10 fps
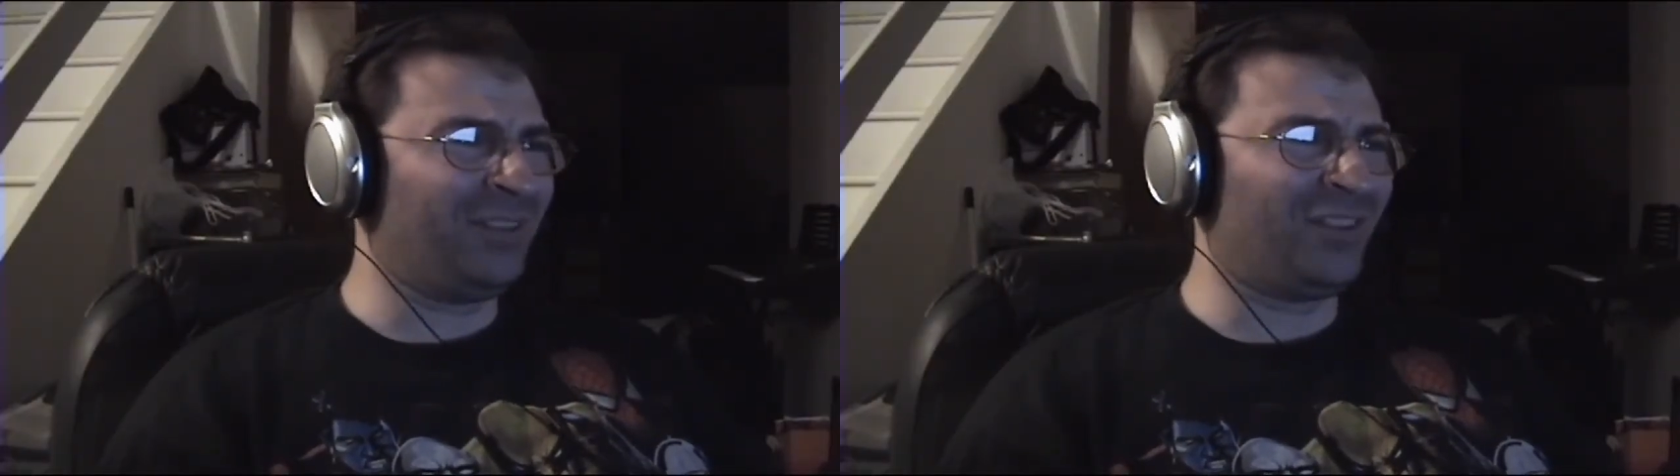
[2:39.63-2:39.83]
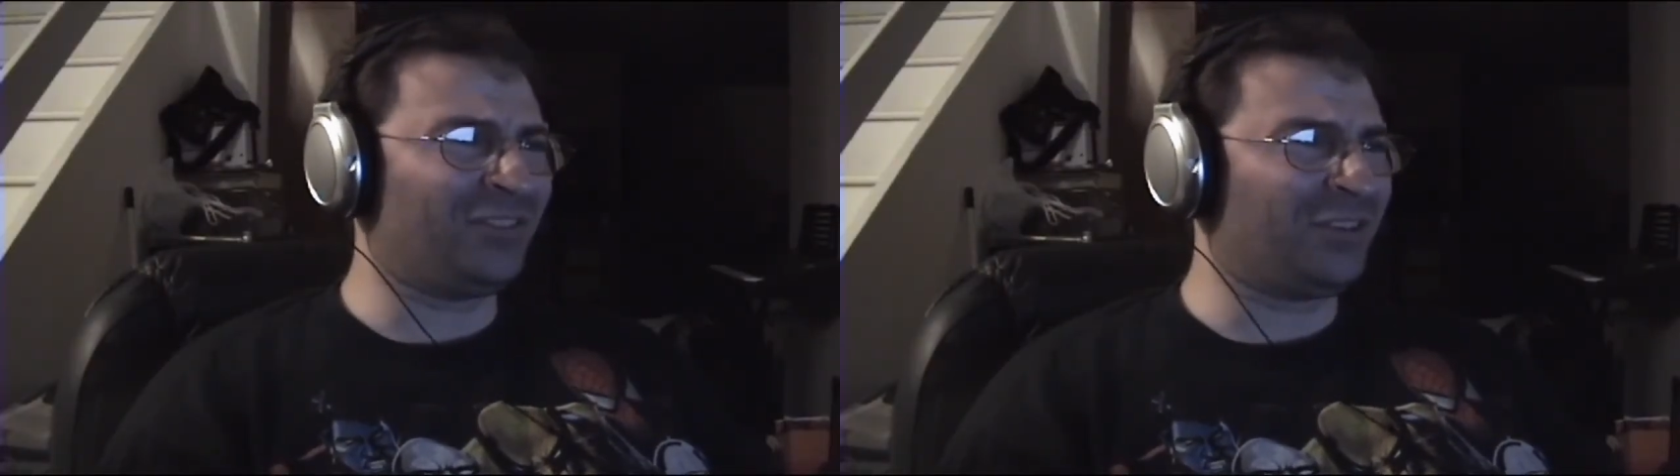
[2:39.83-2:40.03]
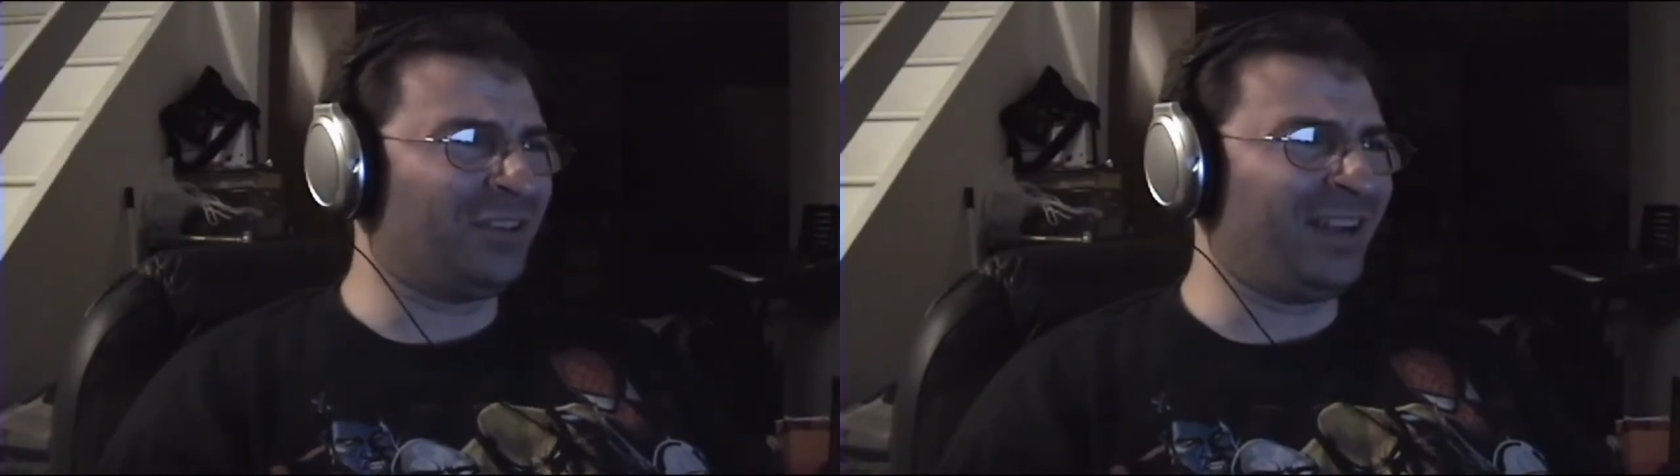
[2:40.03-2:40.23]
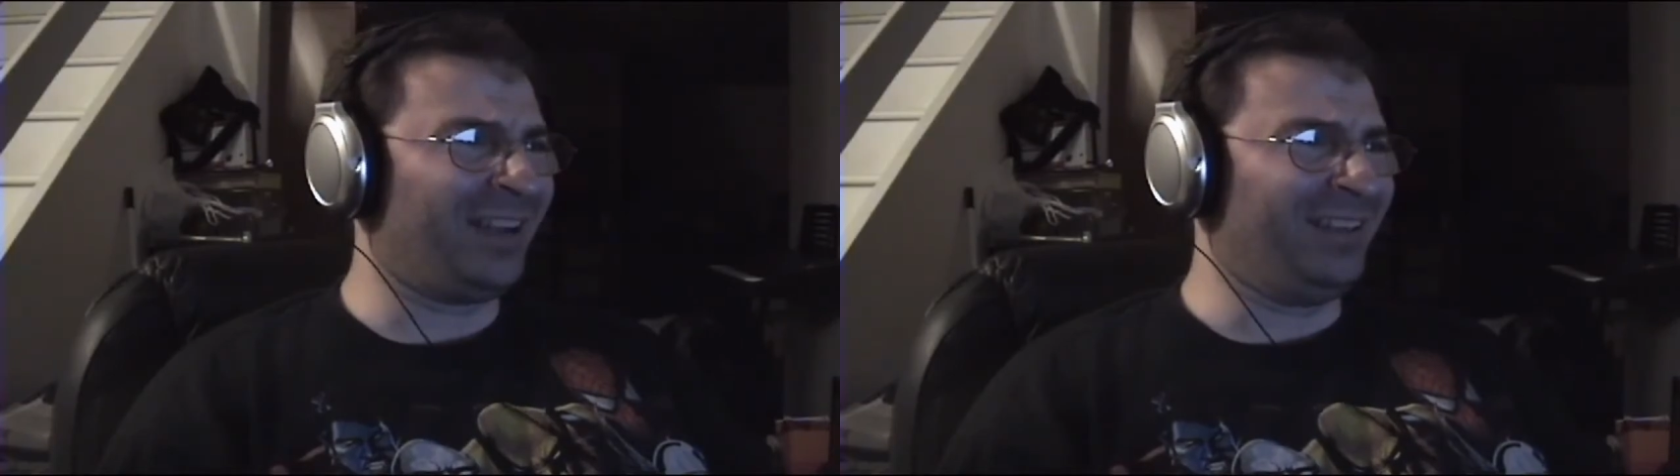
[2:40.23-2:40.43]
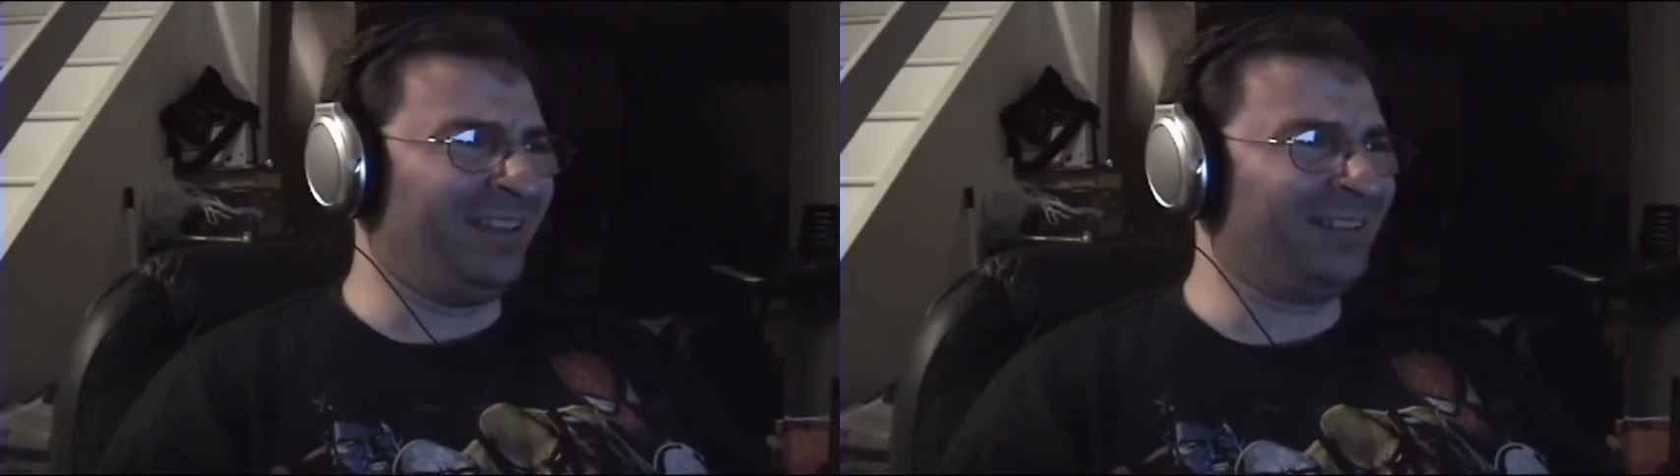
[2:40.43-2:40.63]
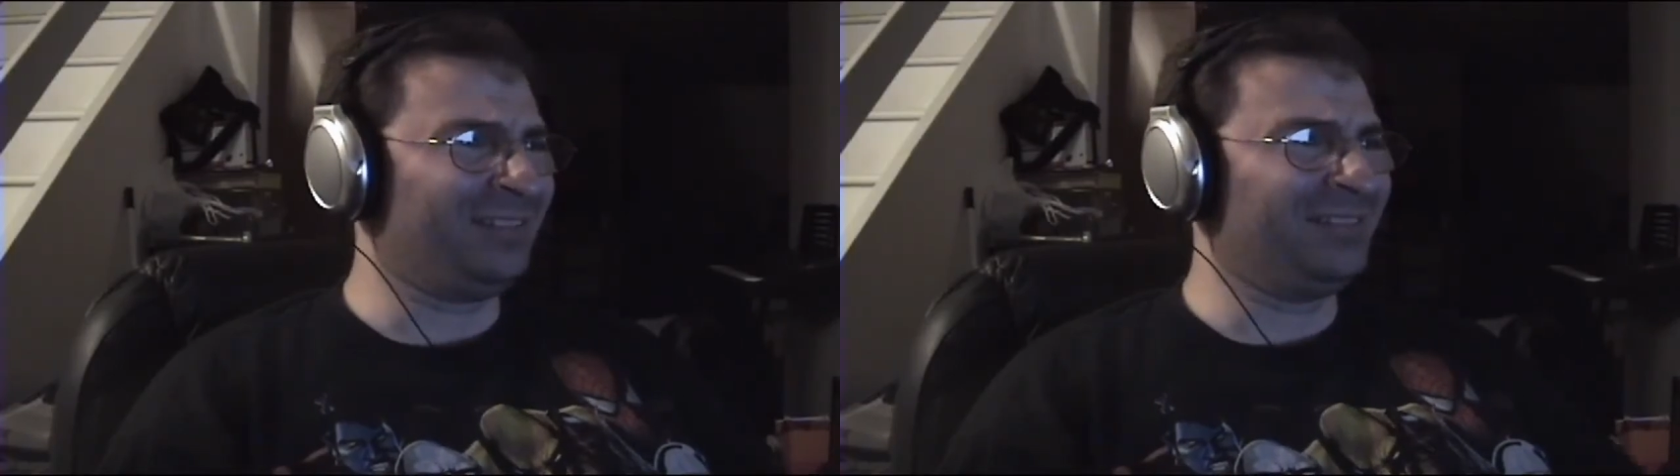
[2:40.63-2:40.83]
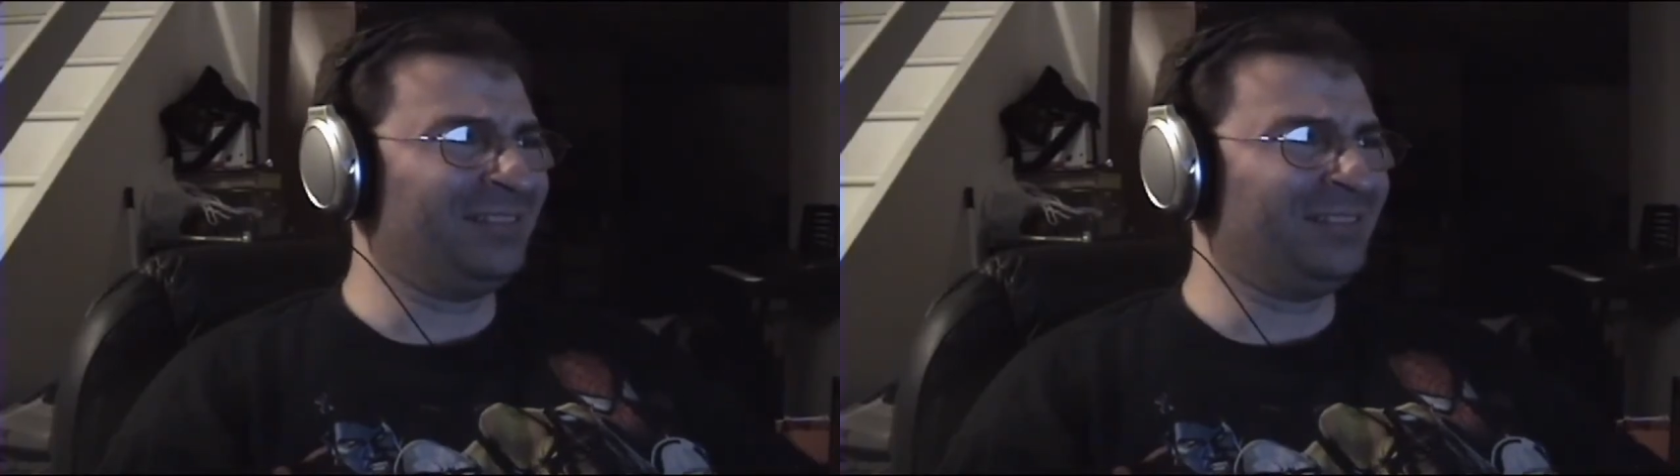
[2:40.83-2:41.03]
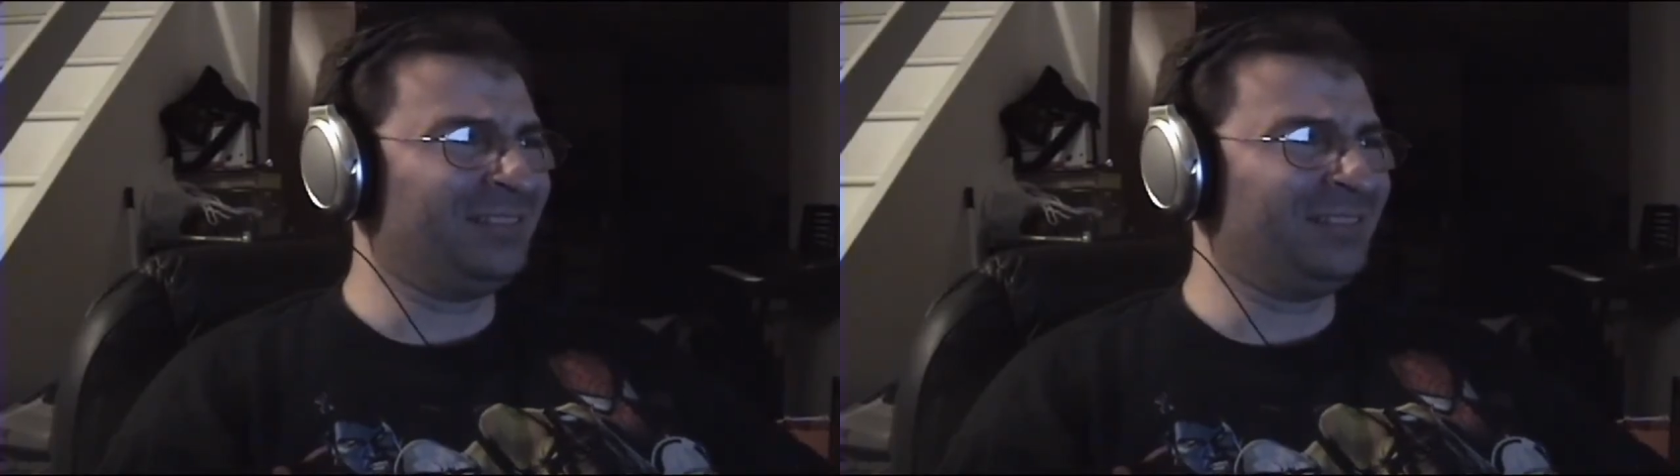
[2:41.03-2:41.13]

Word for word: have been such a good idea.